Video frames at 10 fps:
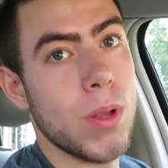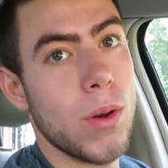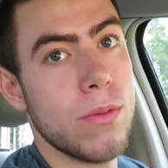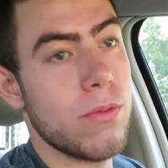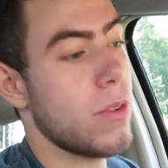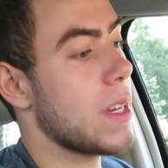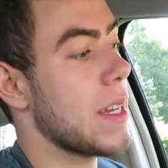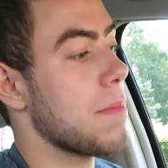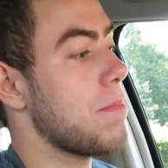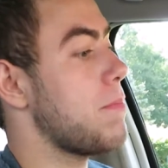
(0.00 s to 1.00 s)
blowing
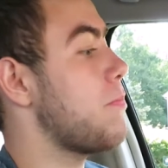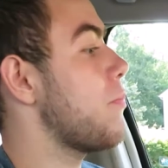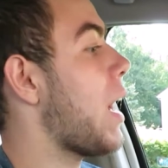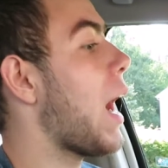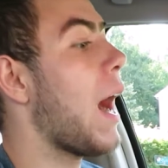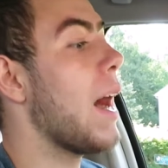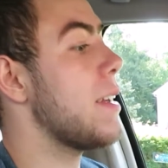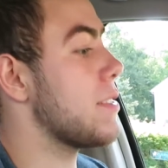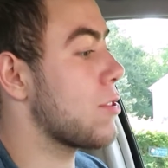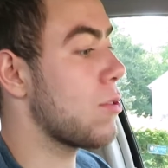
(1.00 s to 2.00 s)
freaking hot
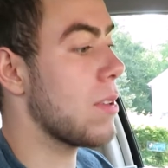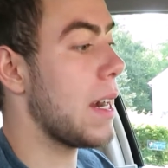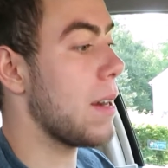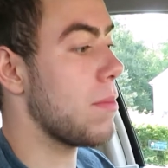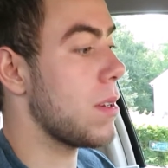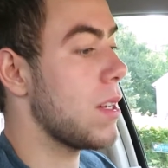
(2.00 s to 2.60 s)
as crap.